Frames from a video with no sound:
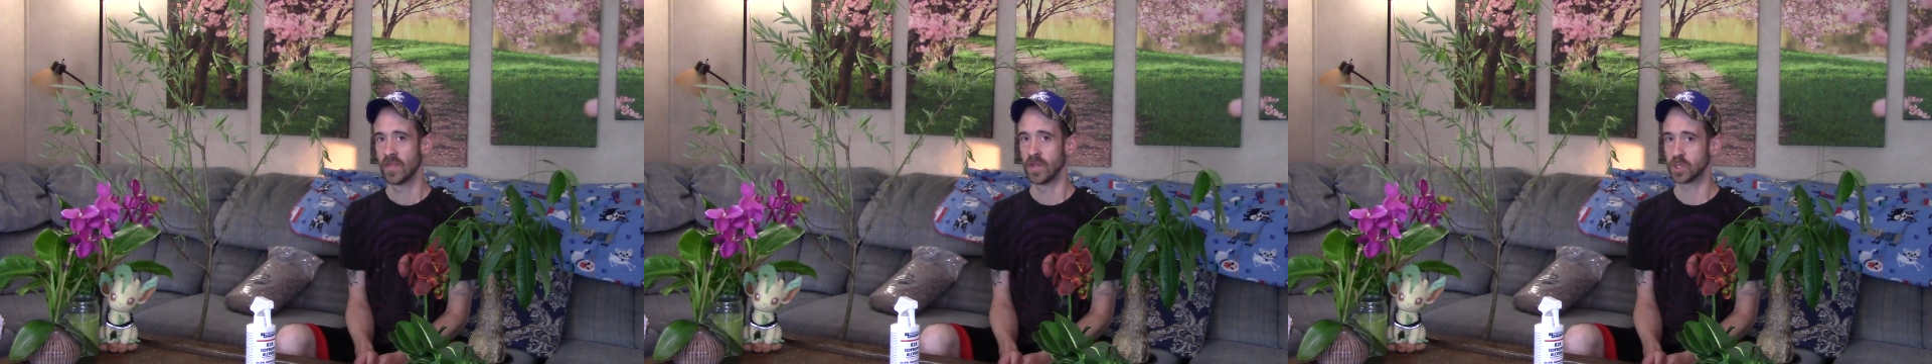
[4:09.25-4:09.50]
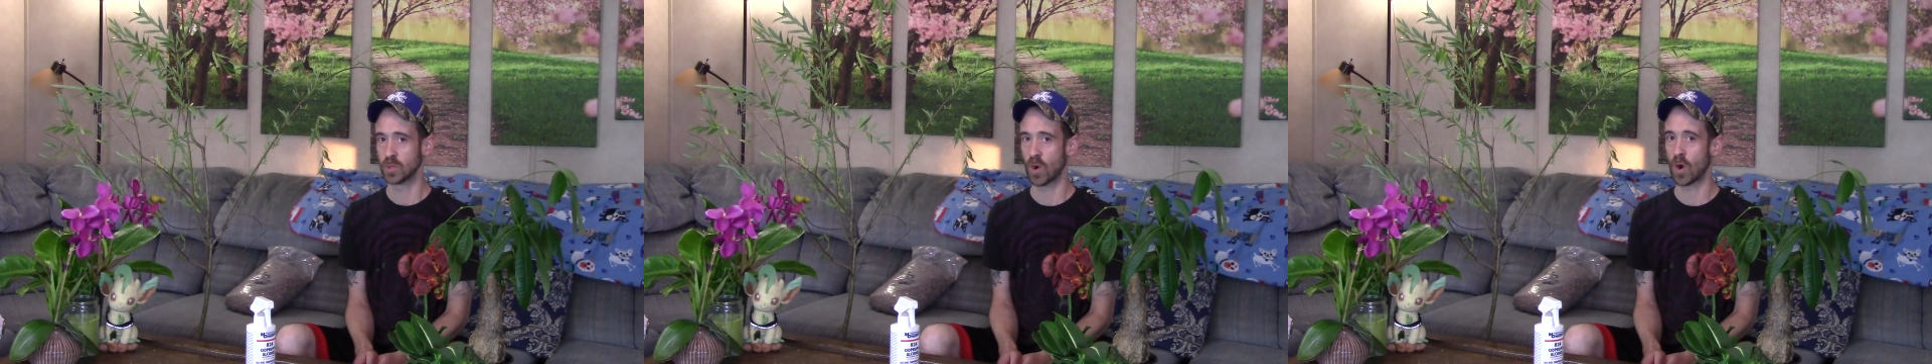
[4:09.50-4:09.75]

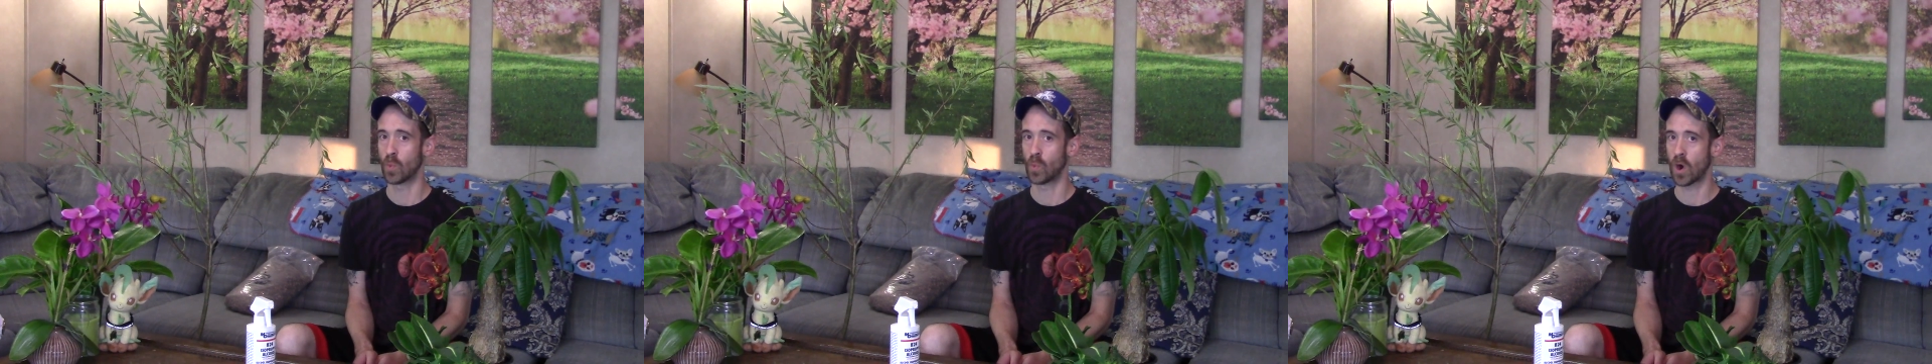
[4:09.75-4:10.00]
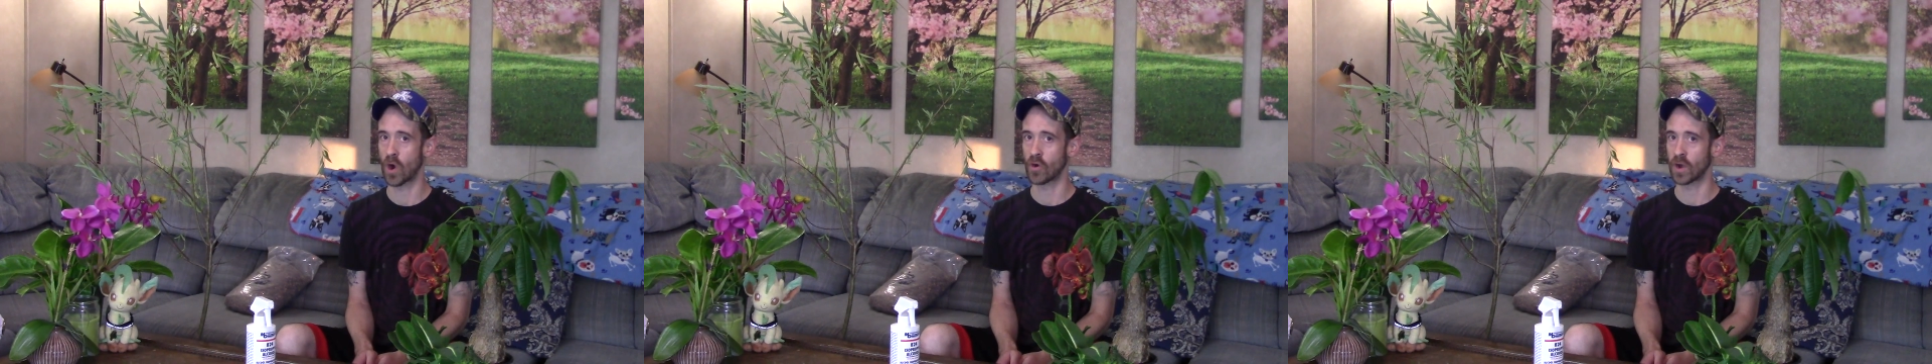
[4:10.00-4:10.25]
that you are
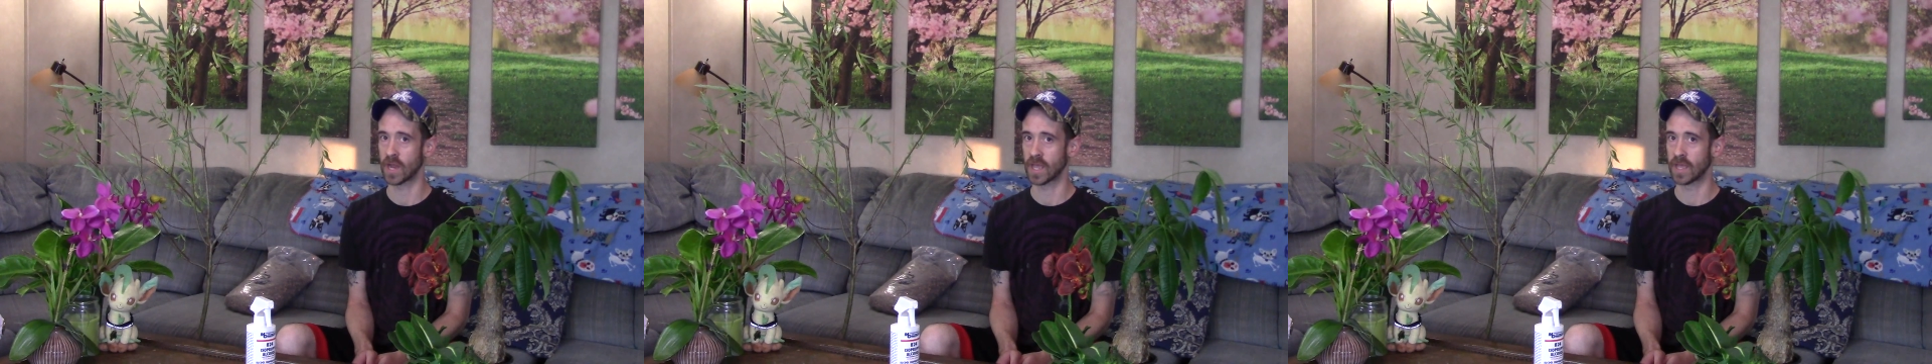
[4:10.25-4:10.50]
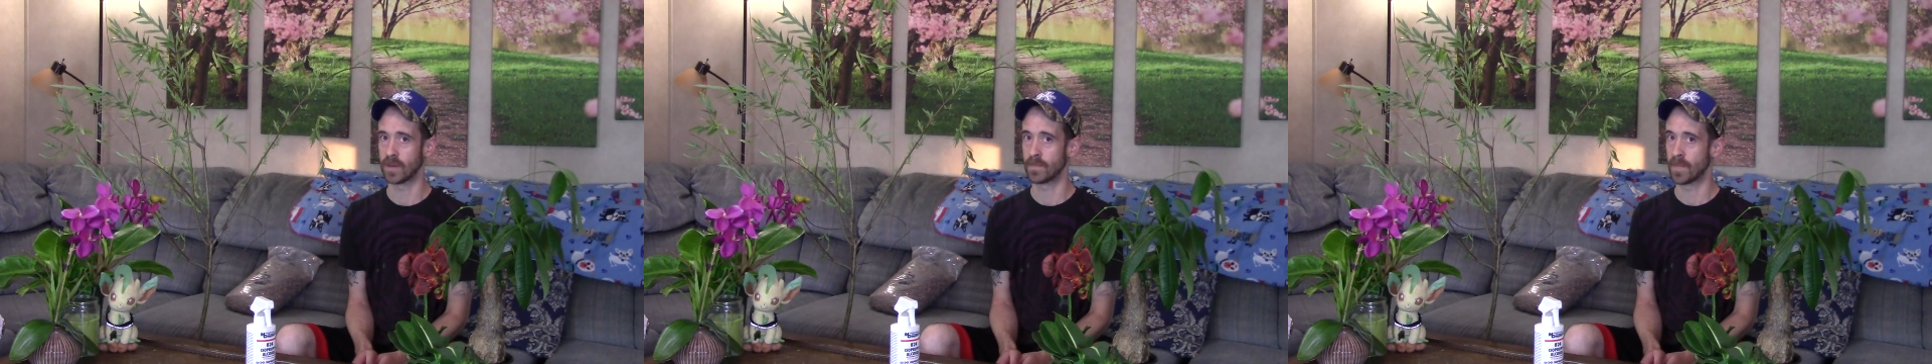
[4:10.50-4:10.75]
watering
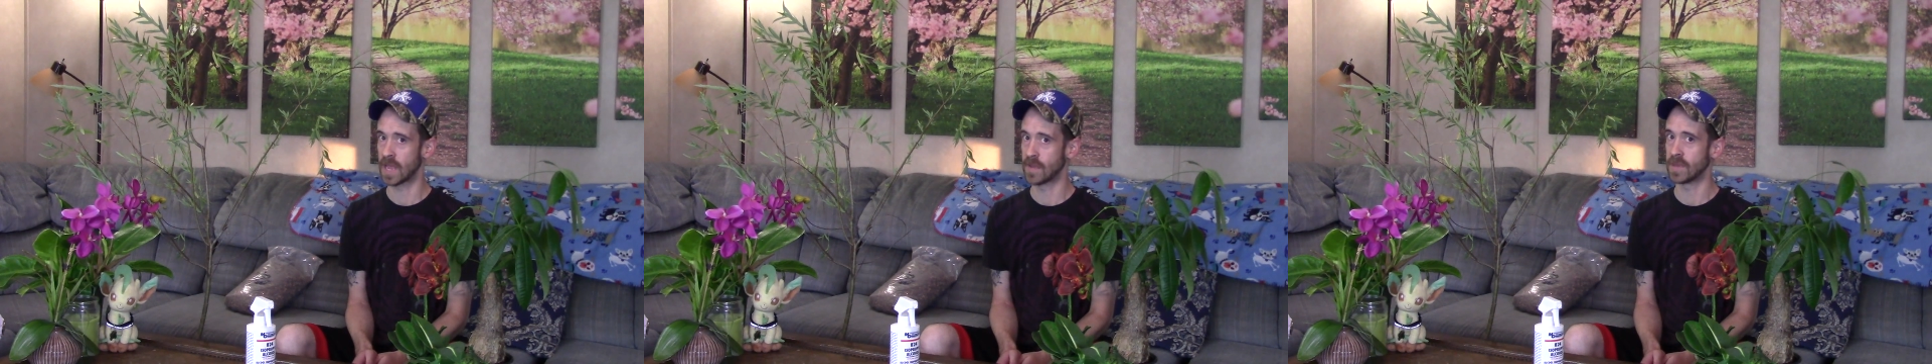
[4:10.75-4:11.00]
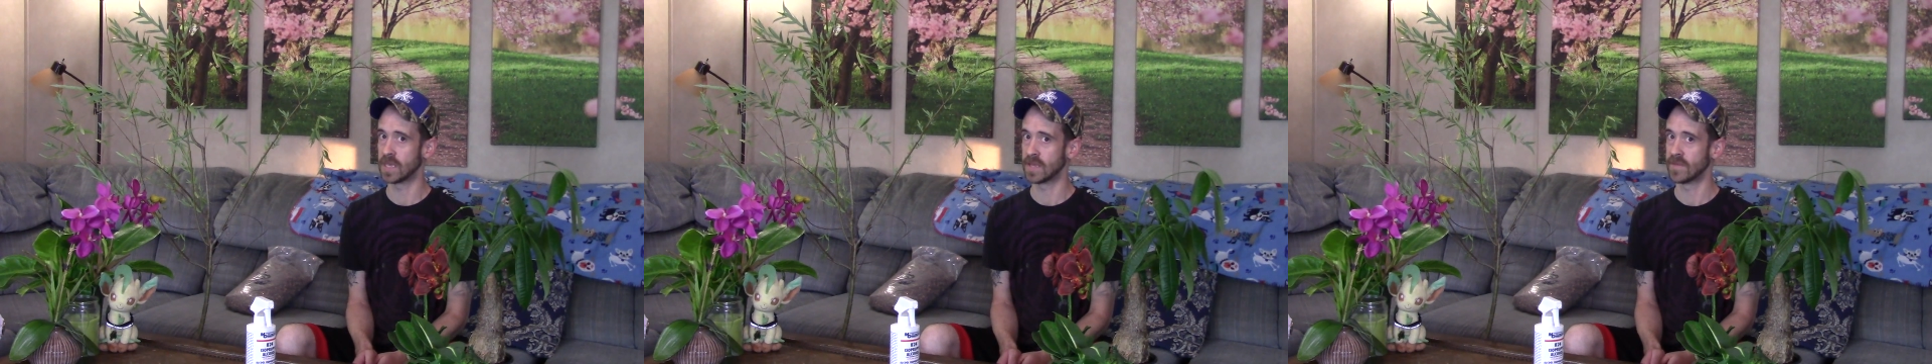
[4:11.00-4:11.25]
it
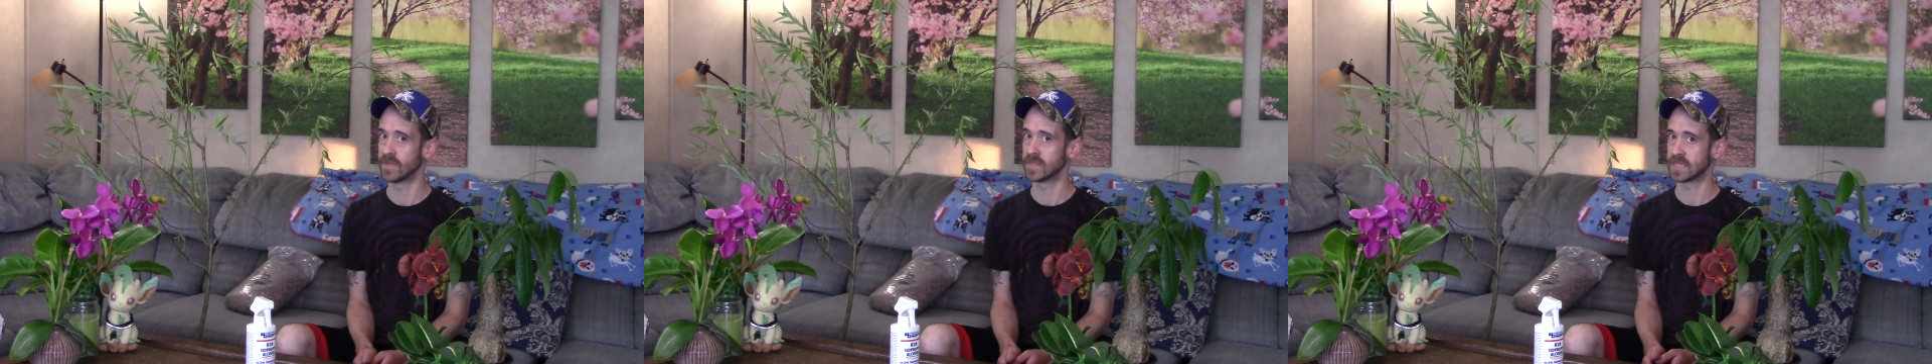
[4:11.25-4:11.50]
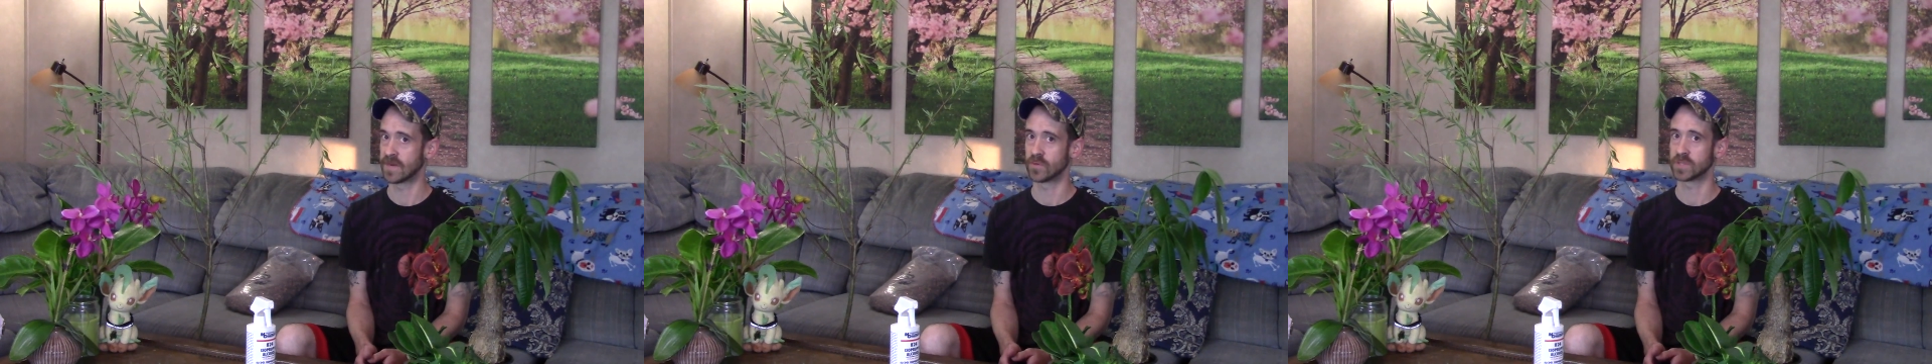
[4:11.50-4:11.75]
maybe even
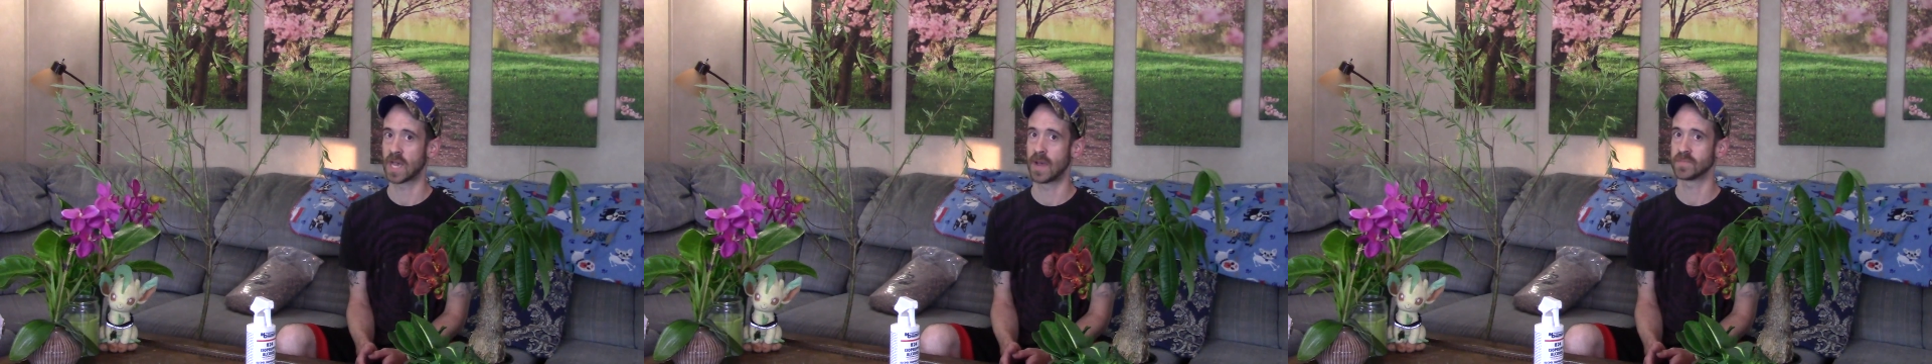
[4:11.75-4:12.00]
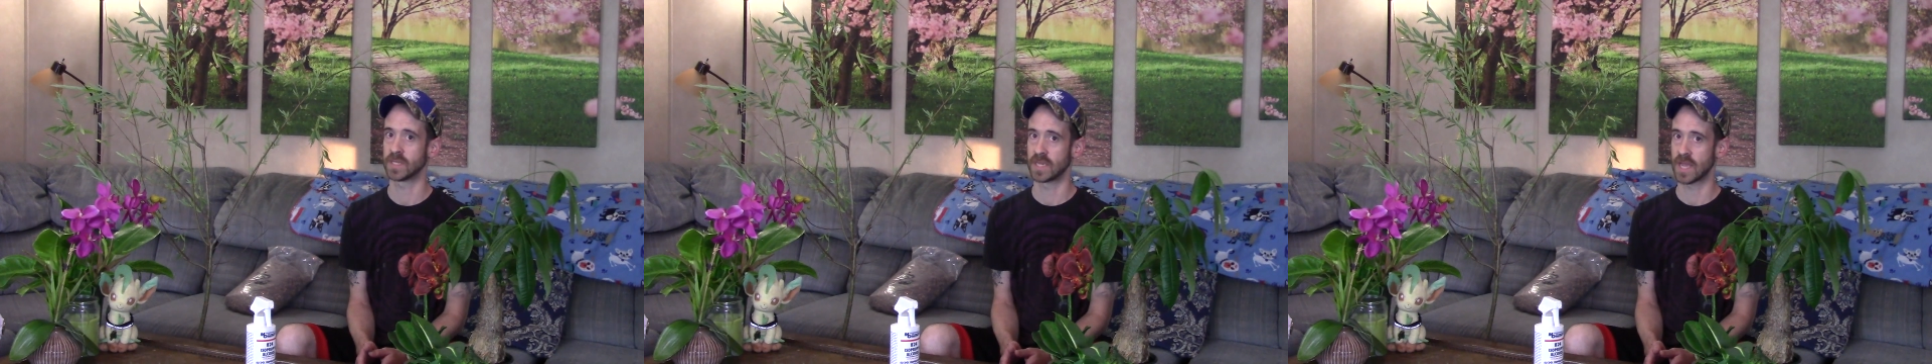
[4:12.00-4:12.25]
several
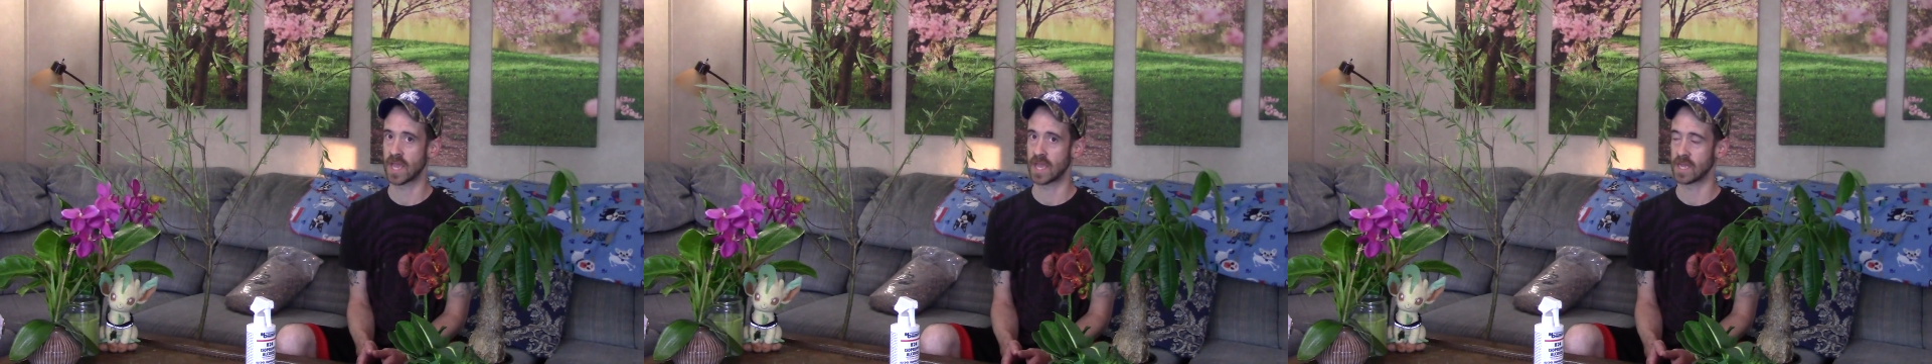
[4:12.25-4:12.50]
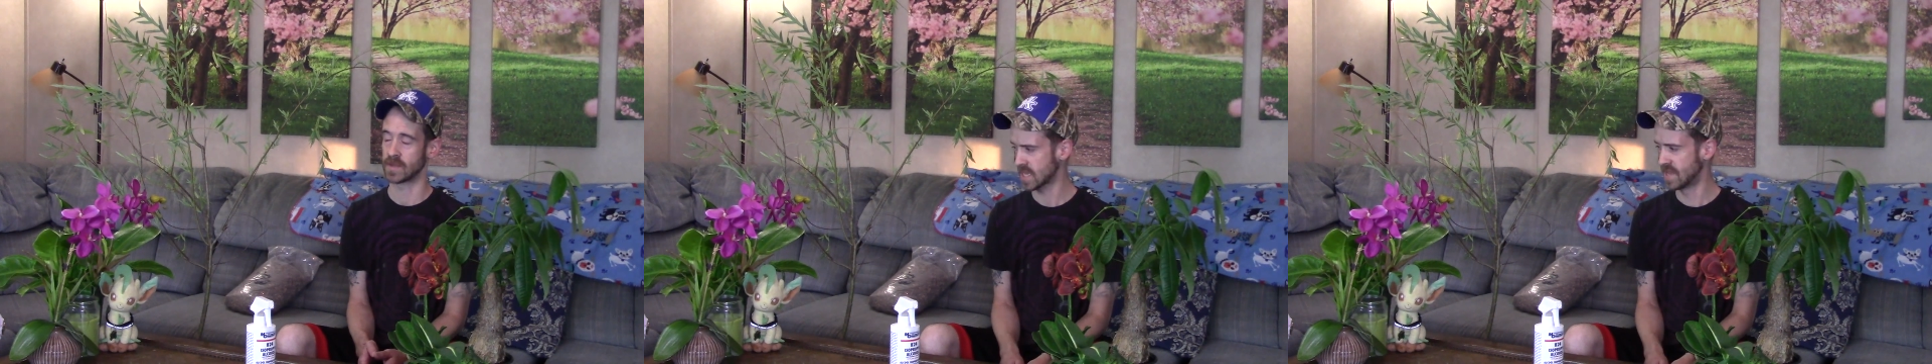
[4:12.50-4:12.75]
times a day.